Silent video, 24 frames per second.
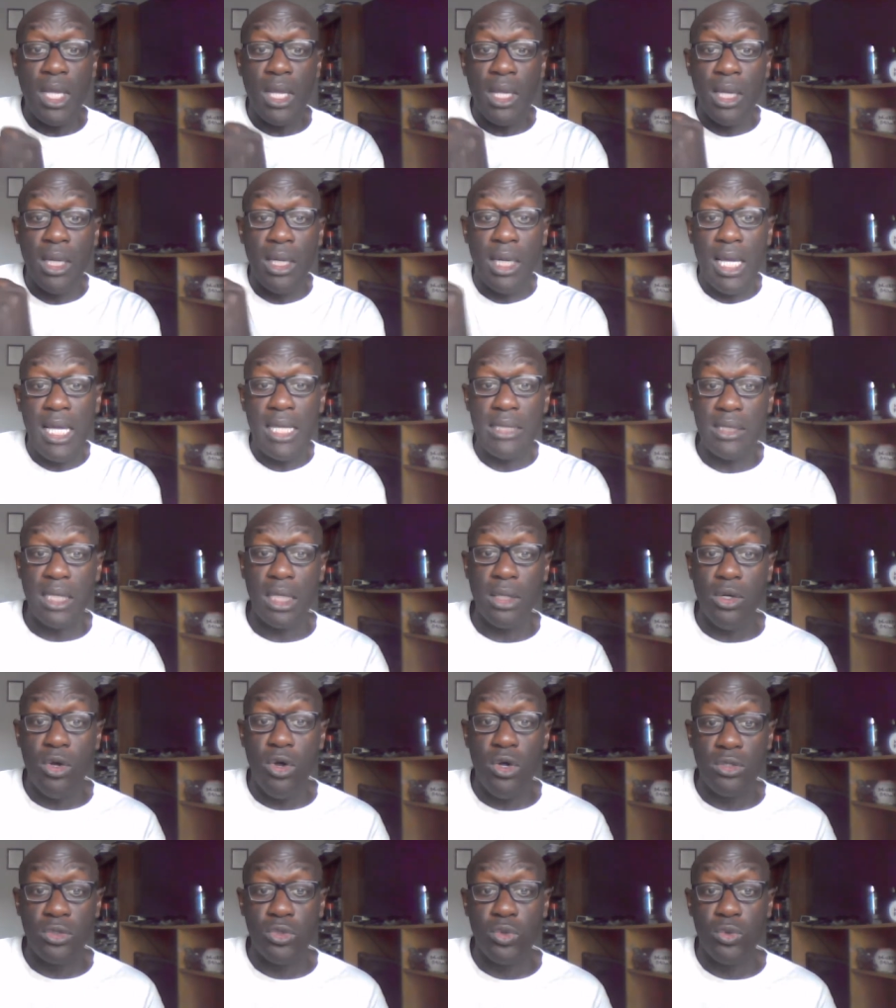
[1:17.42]
And as they're
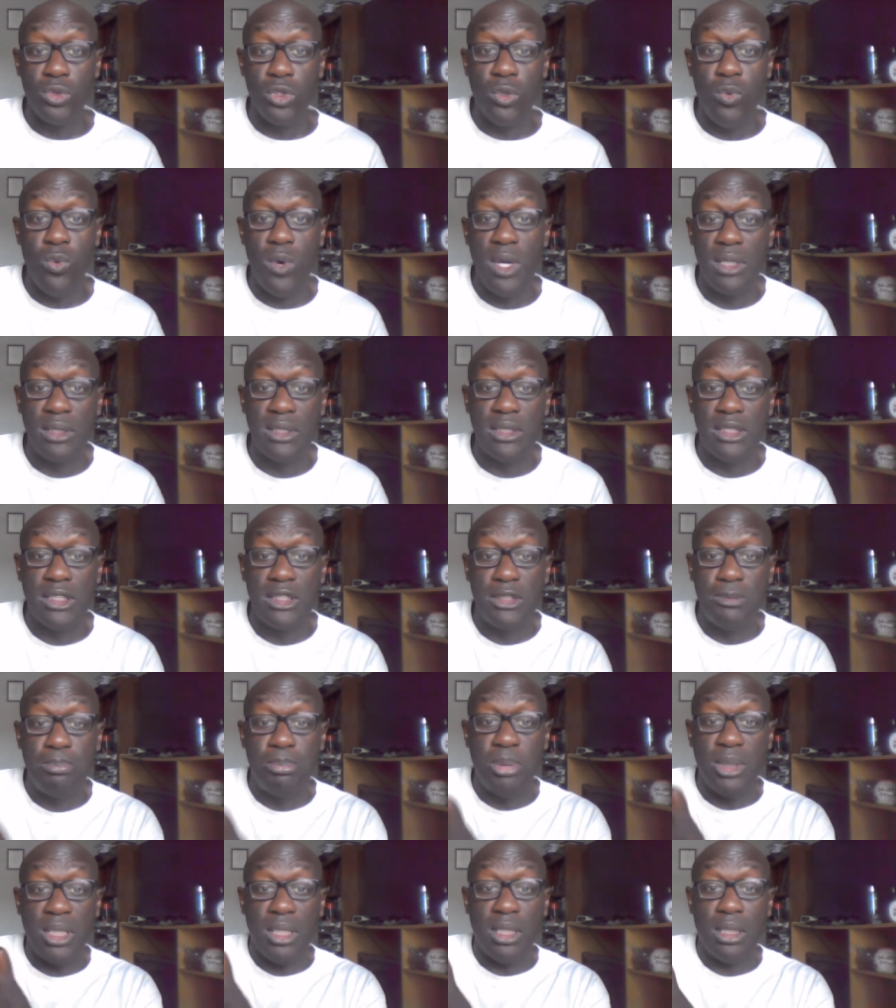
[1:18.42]
going through the wilderness,
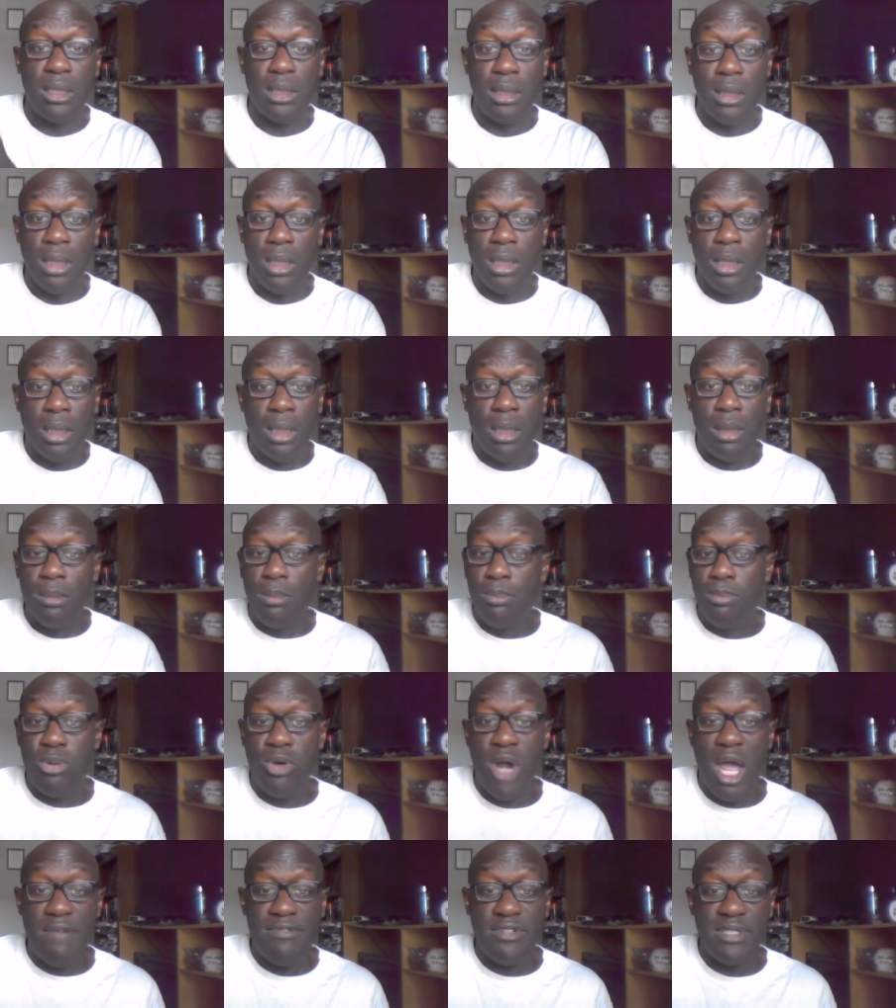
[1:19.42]
being
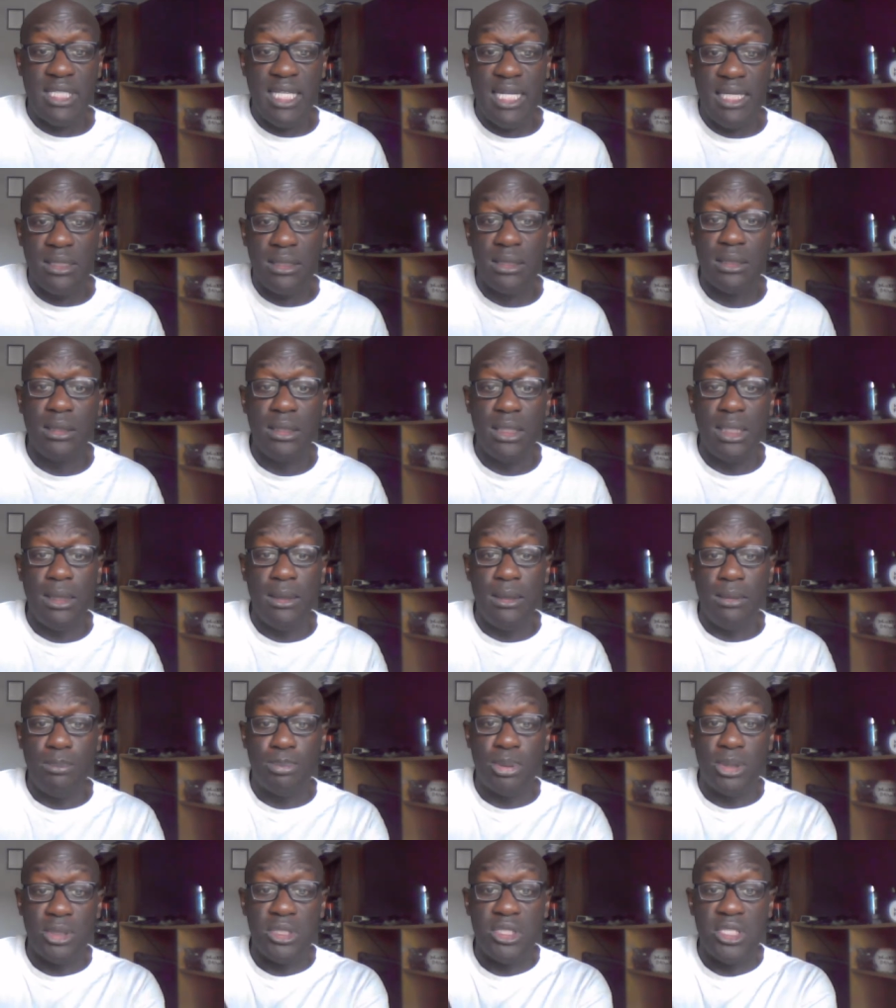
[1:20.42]
providentially
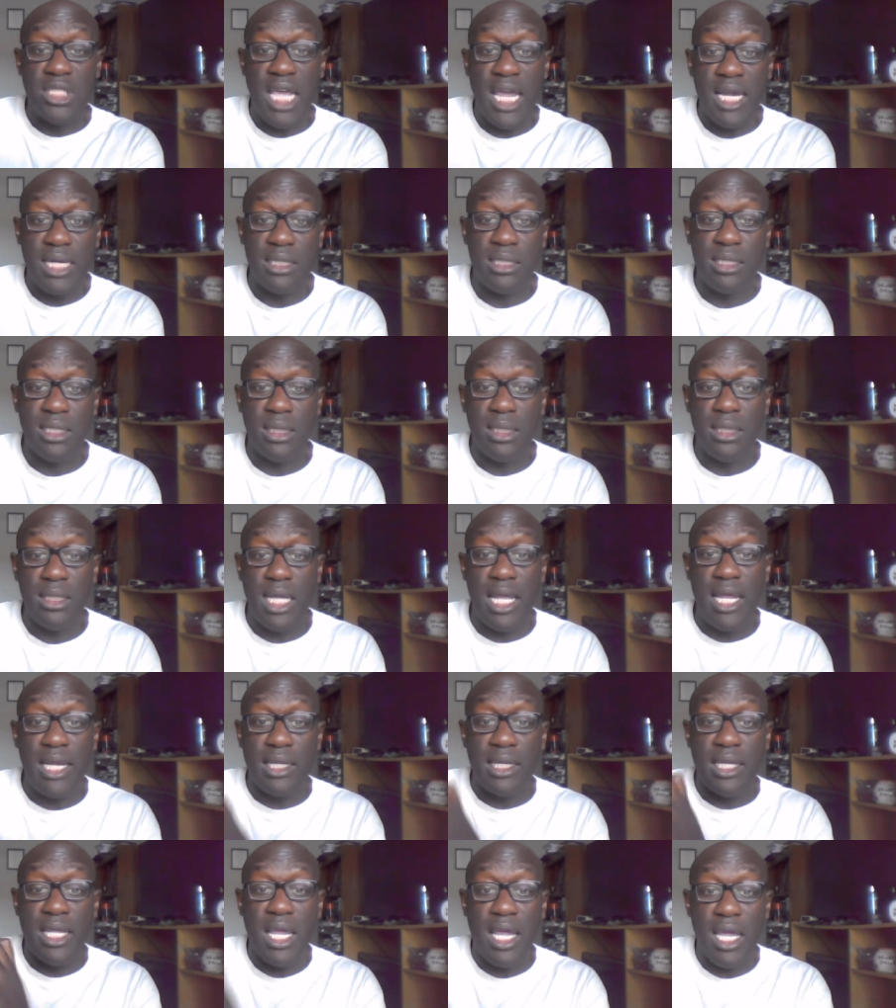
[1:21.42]
protected
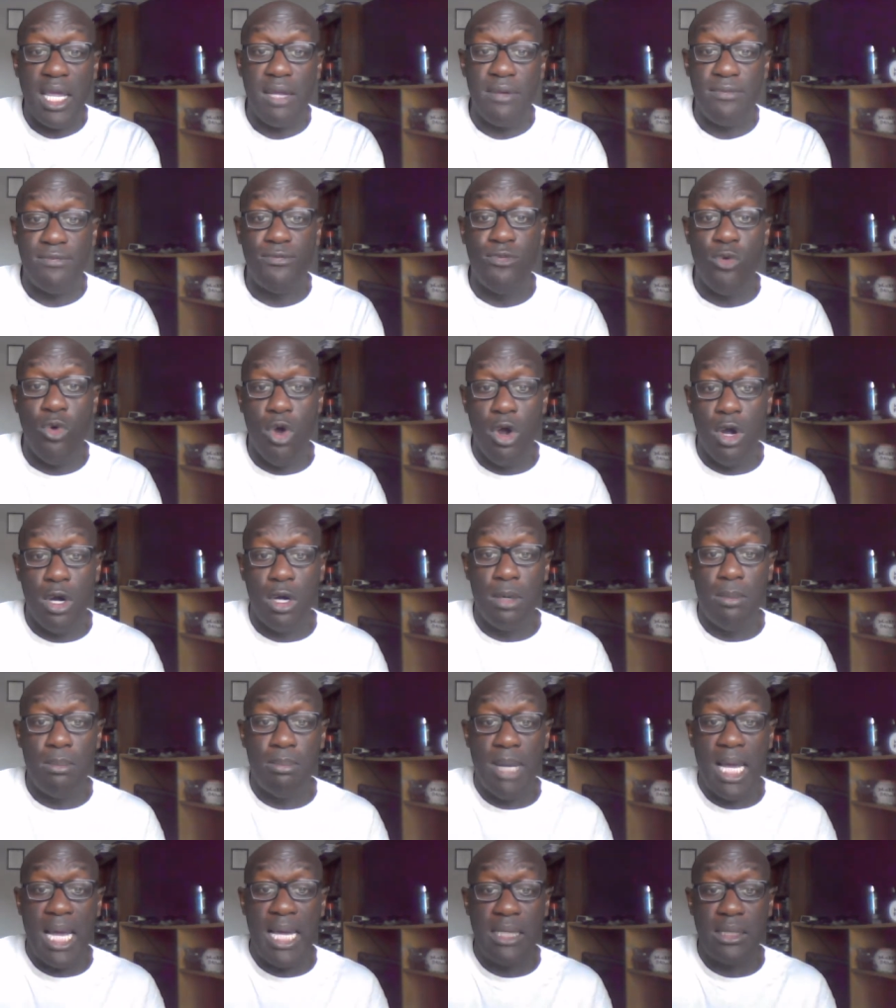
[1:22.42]
and cared
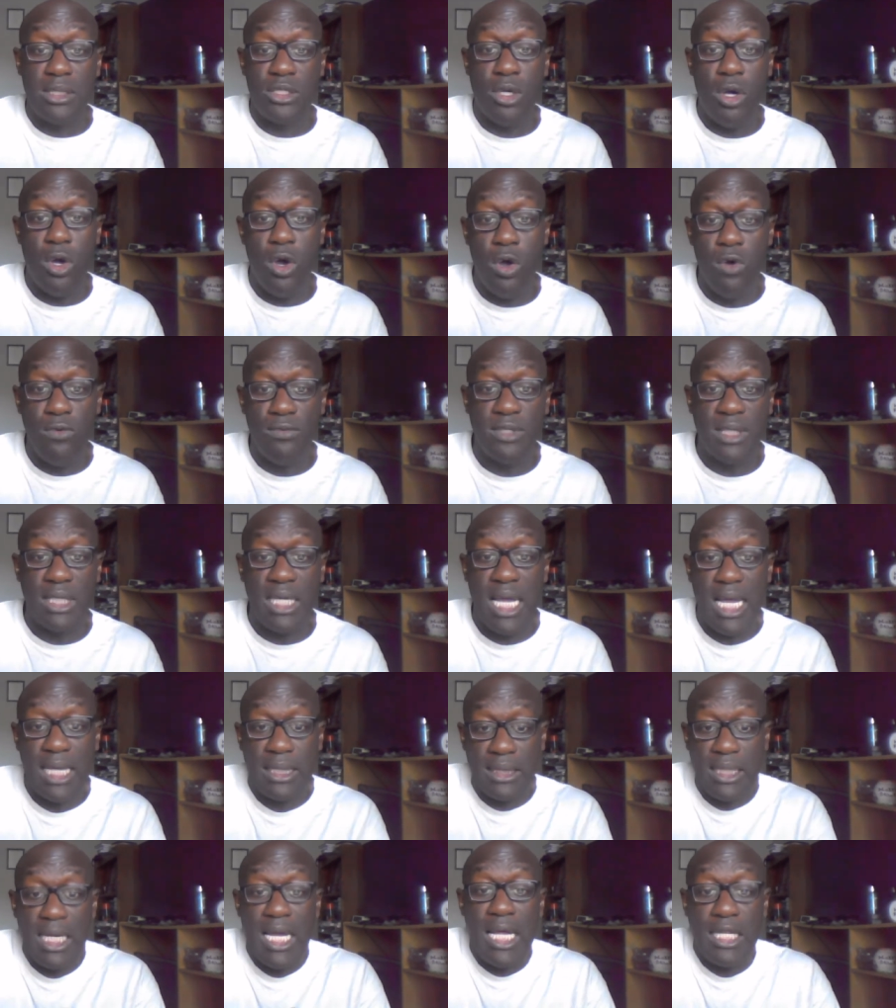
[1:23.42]
for by Jehovah
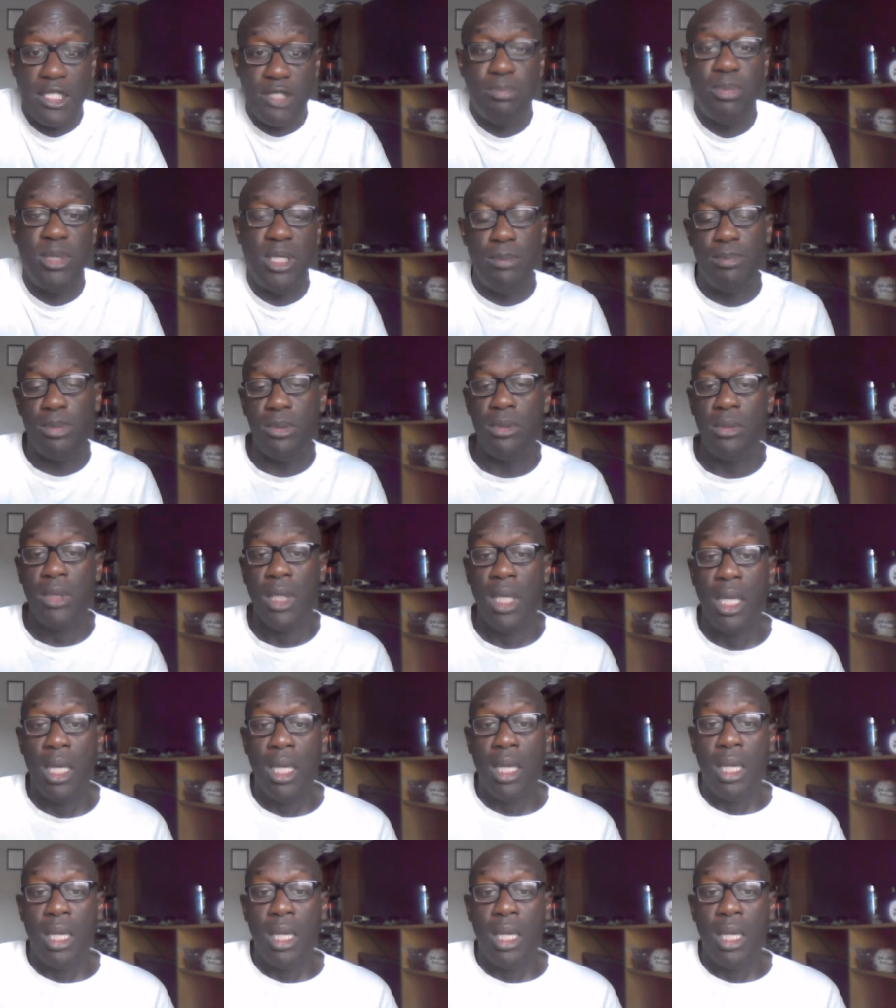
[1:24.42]
God, God's people,